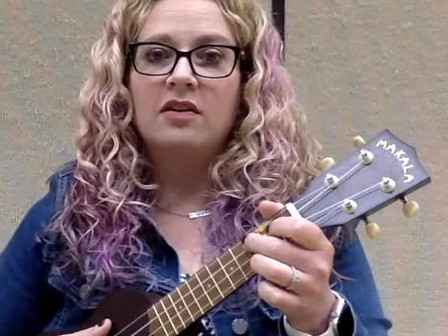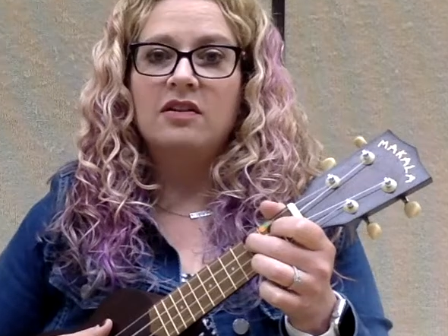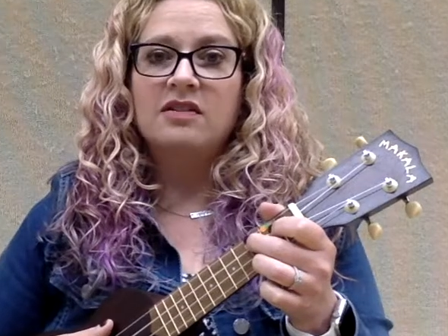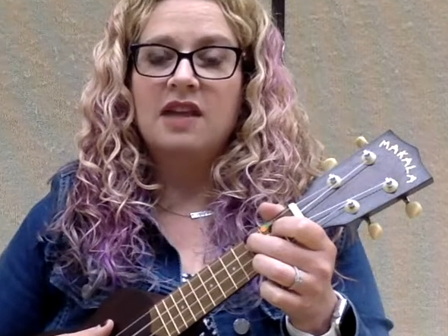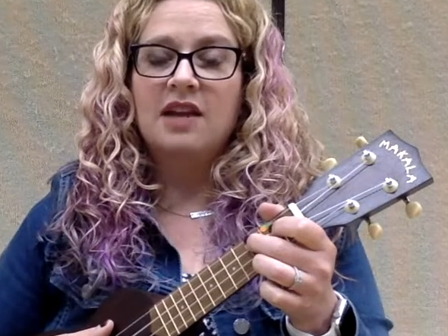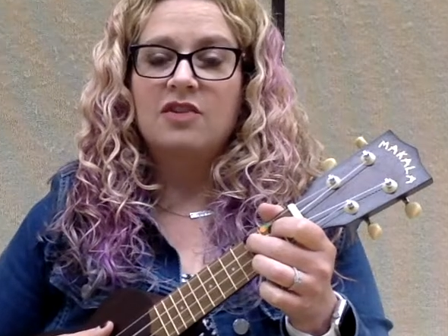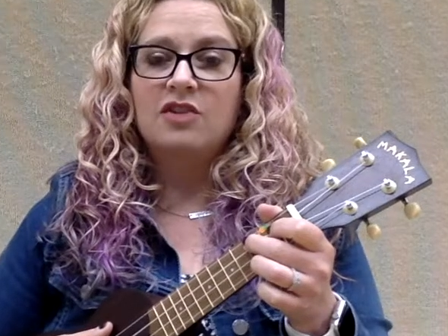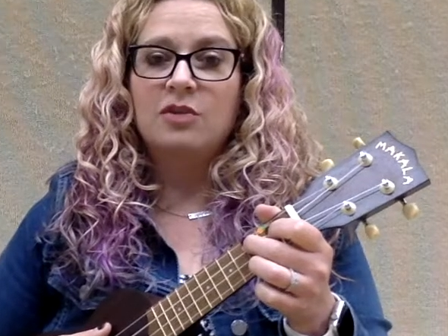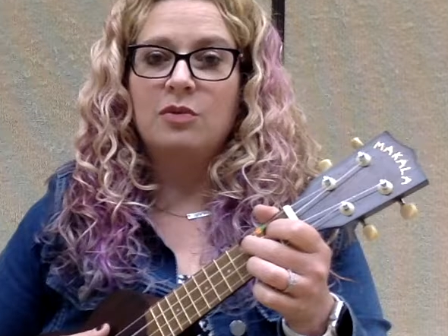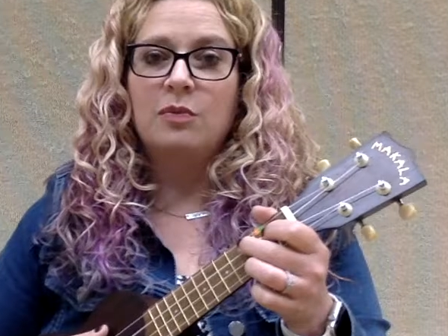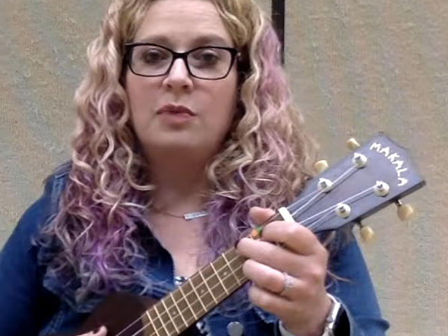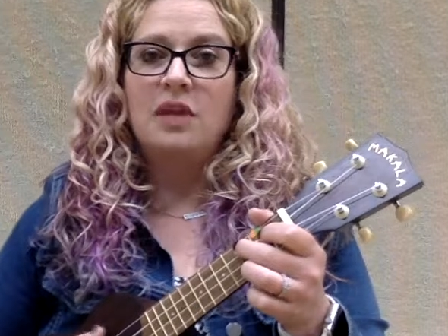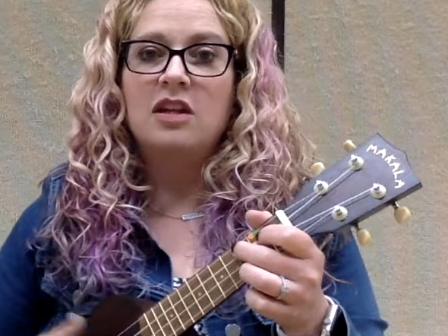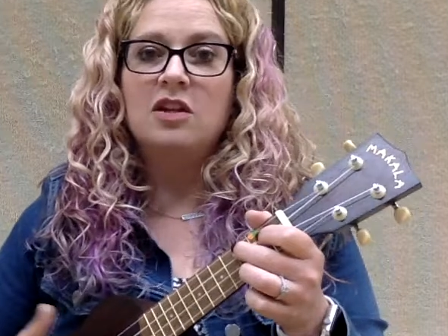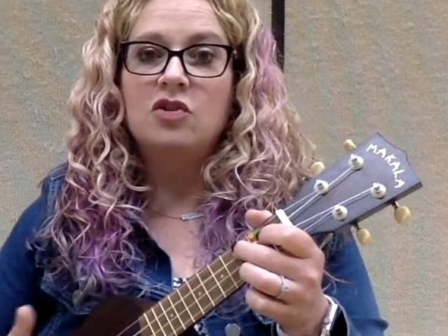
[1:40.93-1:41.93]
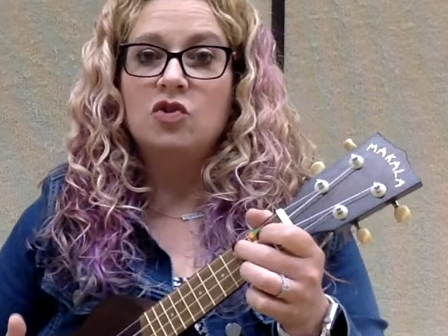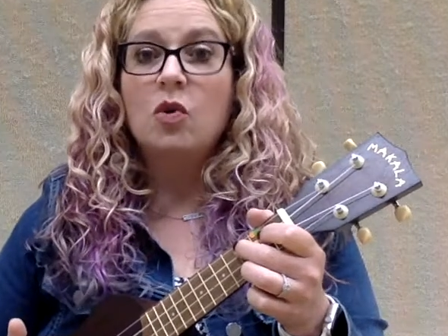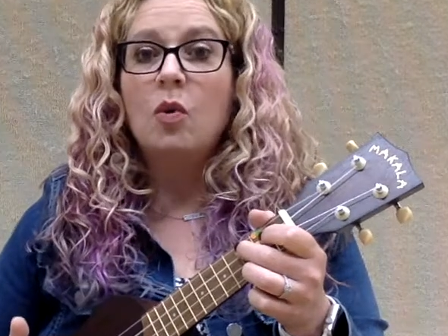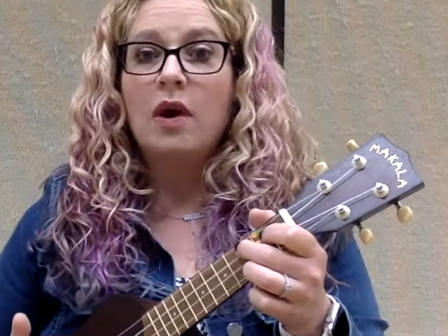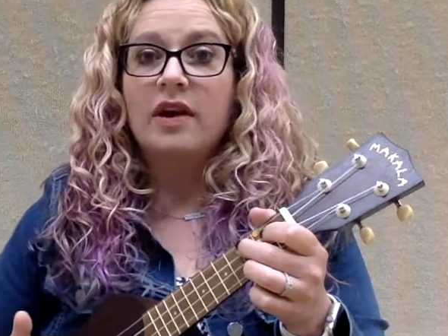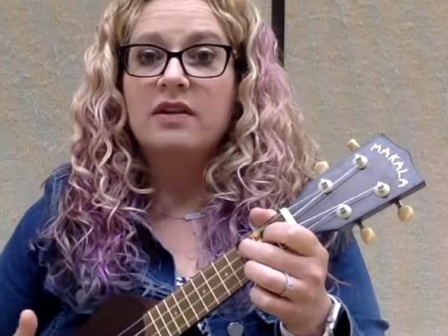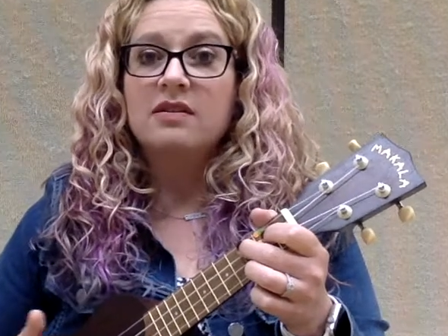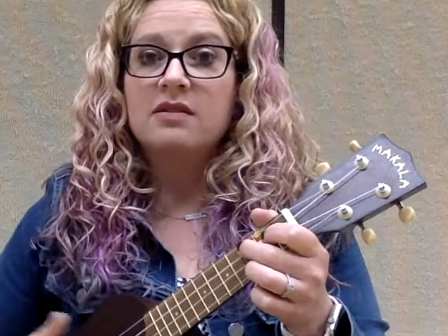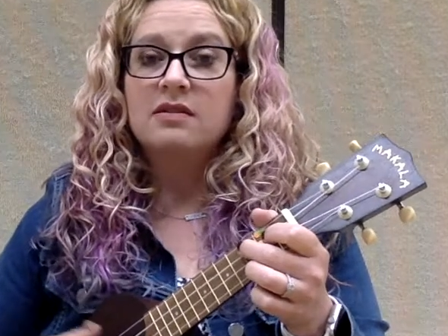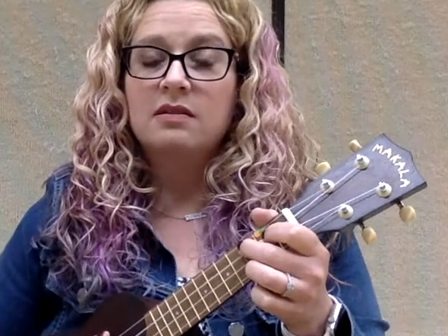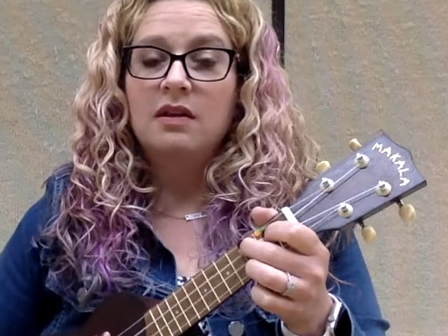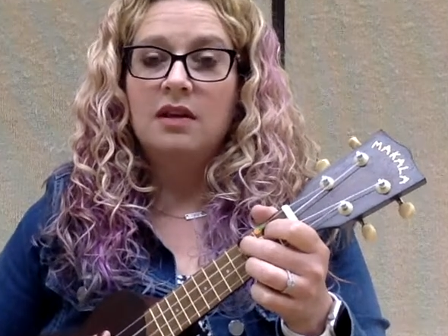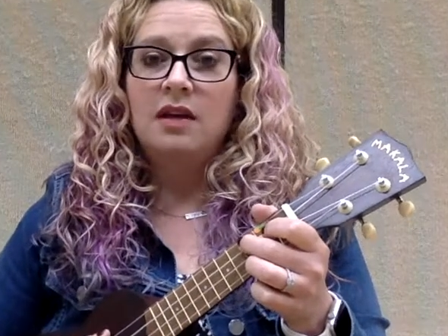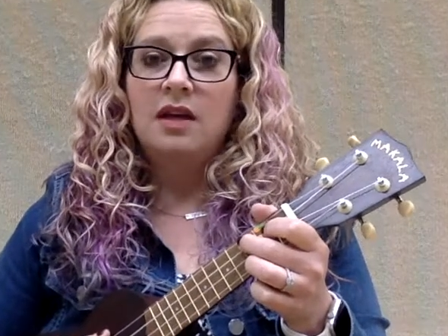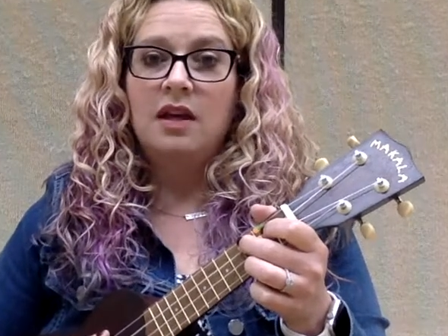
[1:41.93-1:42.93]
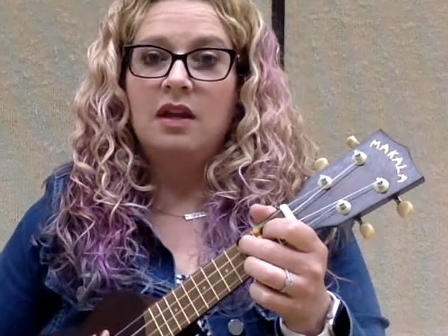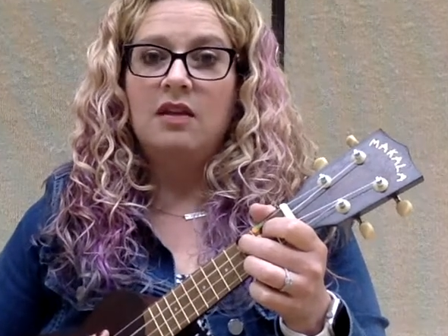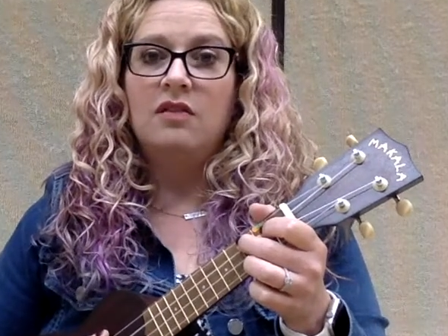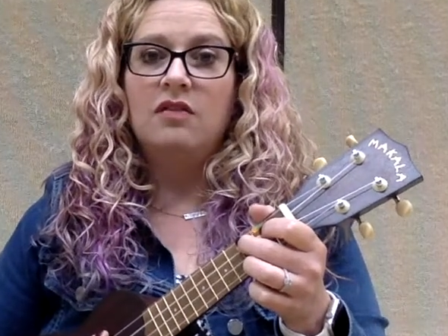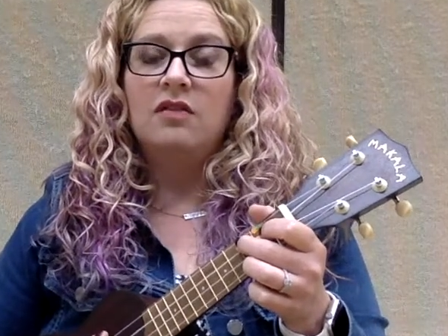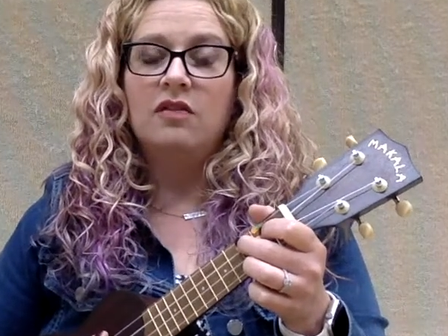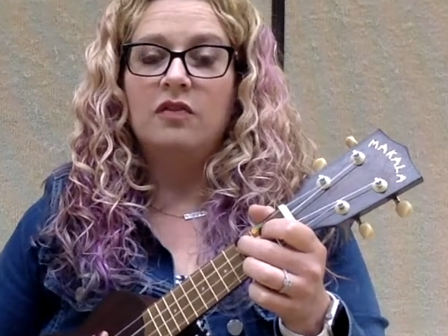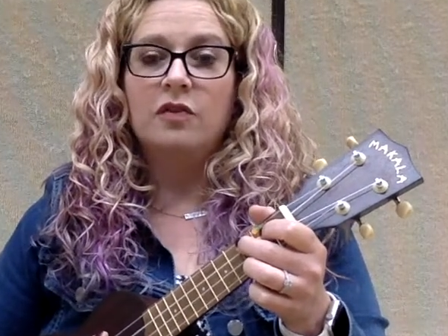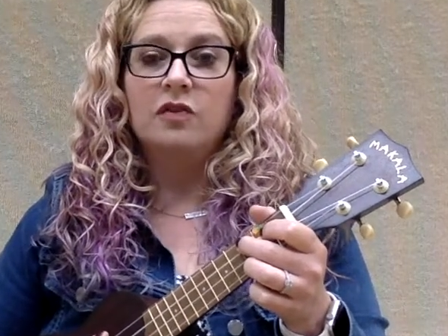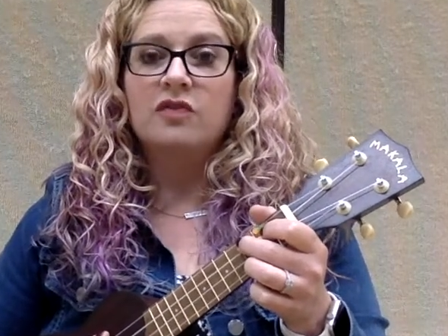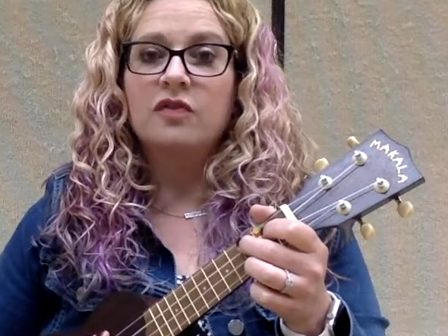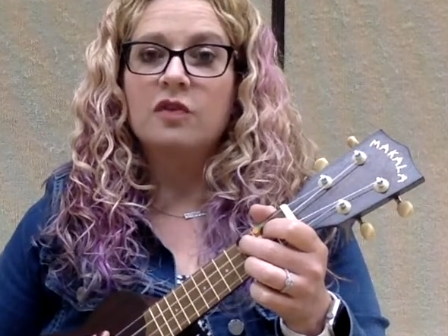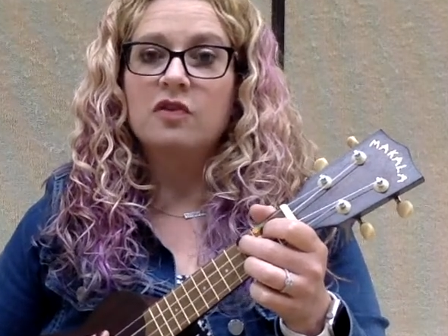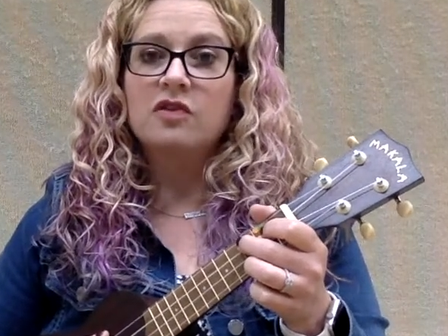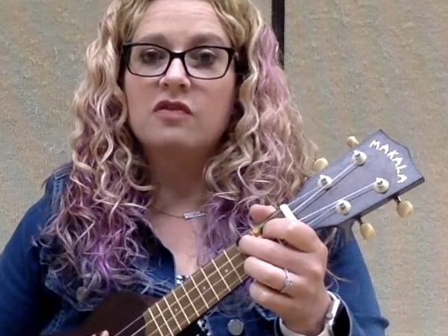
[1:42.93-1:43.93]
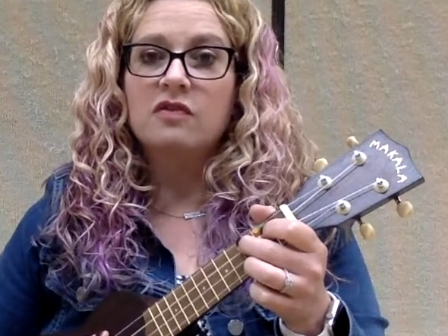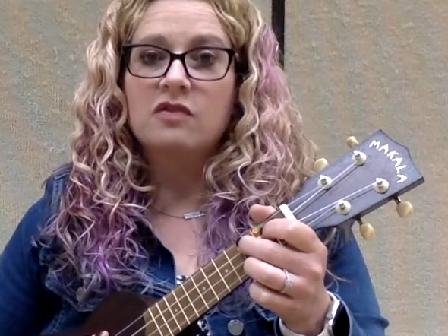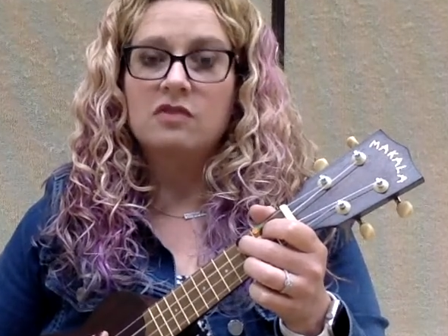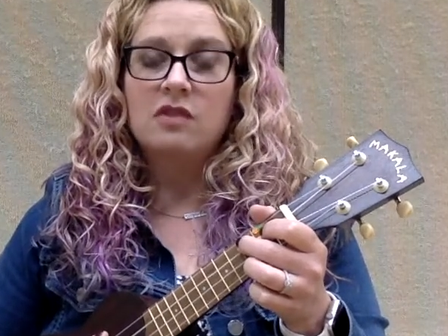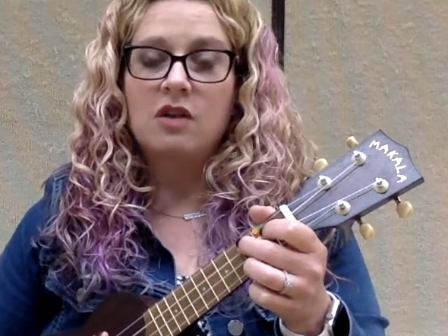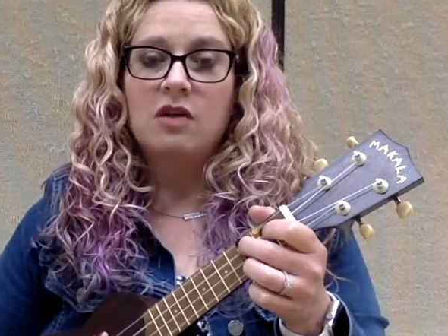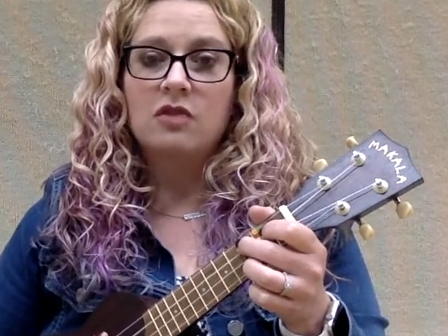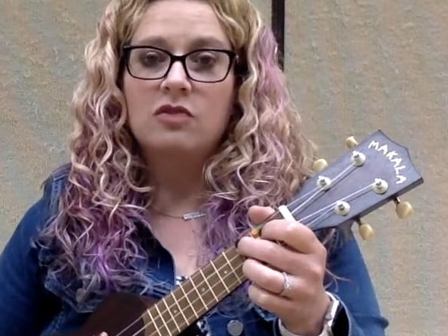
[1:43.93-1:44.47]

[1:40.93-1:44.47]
is actually repeated twice in the first verse of the song.